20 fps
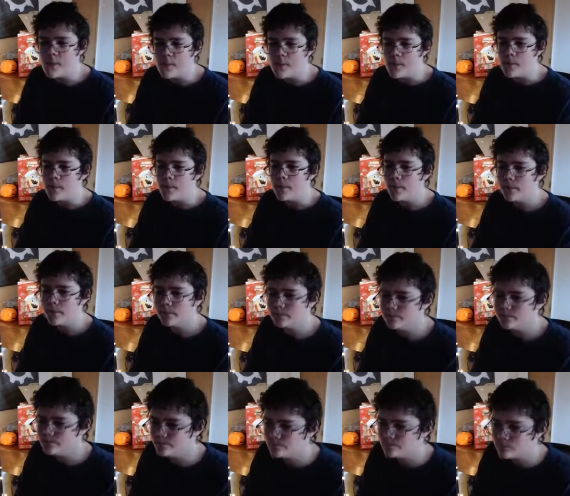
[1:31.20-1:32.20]

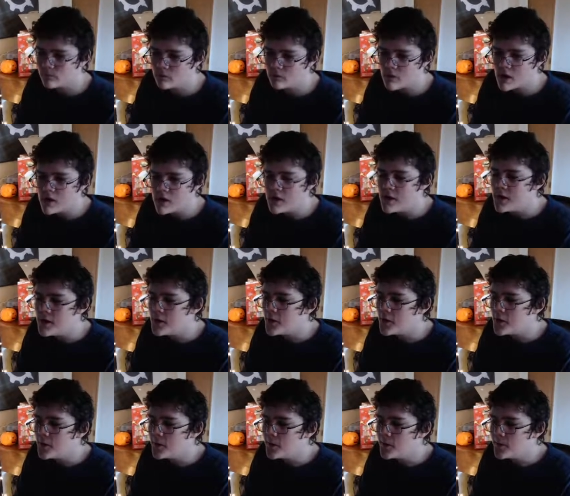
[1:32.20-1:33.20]

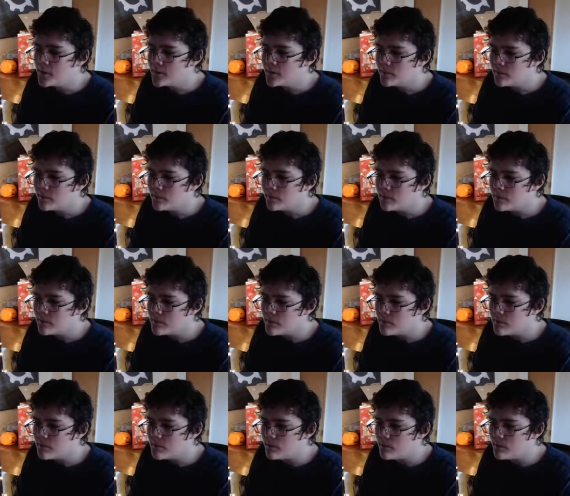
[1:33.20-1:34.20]

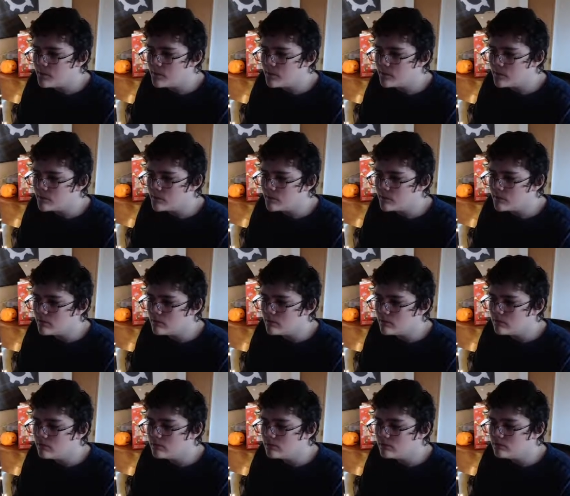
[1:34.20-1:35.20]

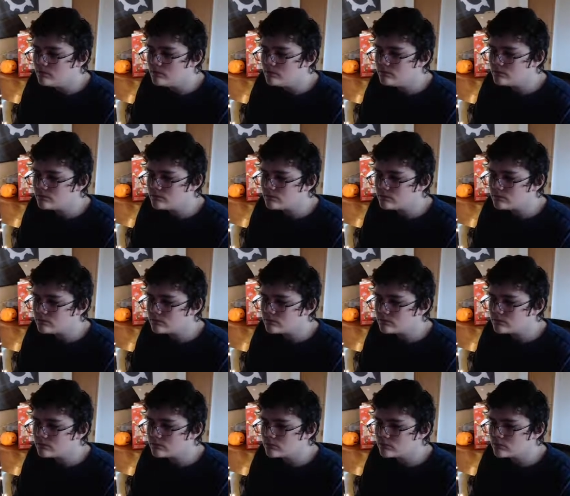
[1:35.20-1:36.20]

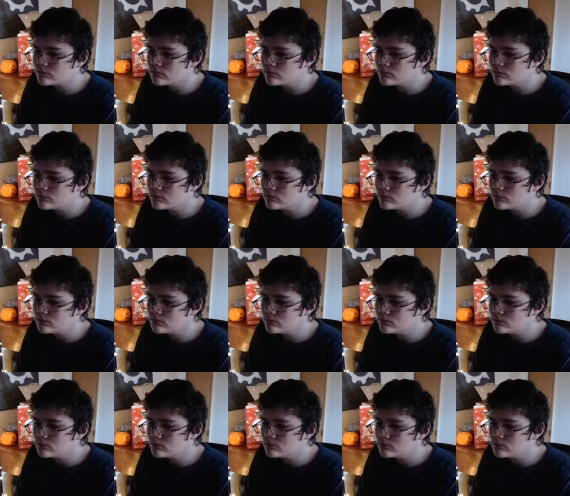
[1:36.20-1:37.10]
Nothing is said.